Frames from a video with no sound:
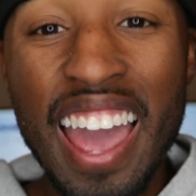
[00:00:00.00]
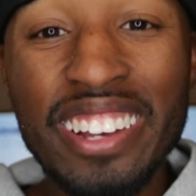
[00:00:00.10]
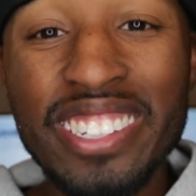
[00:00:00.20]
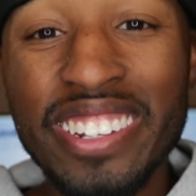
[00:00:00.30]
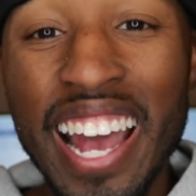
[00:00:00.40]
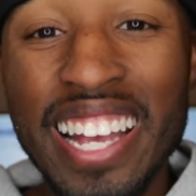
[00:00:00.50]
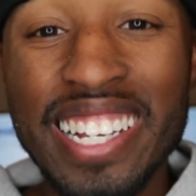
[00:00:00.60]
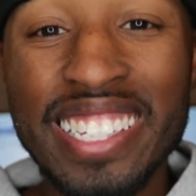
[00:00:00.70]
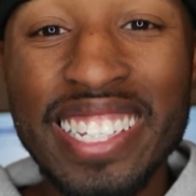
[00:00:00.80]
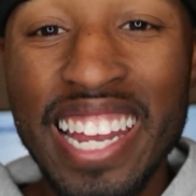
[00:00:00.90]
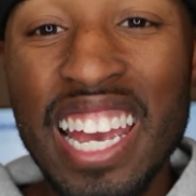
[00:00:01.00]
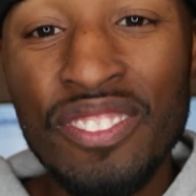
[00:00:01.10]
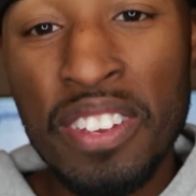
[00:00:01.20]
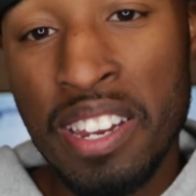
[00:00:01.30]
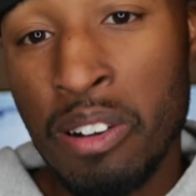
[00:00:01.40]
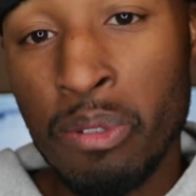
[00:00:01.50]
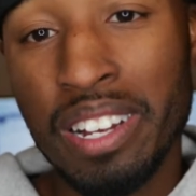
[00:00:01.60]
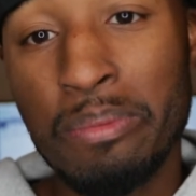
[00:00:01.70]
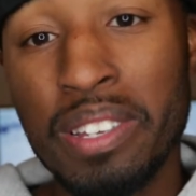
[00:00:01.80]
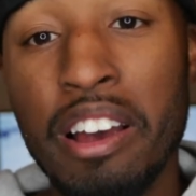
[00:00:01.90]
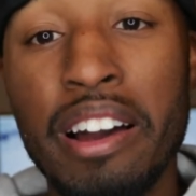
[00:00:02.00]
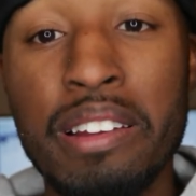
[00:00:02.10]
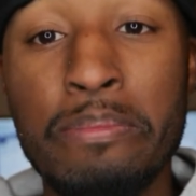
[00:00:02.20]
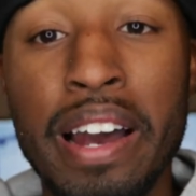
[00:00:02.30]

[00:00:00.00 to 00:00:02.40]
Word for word: Hey, so guys, in today's video, we're going to be talking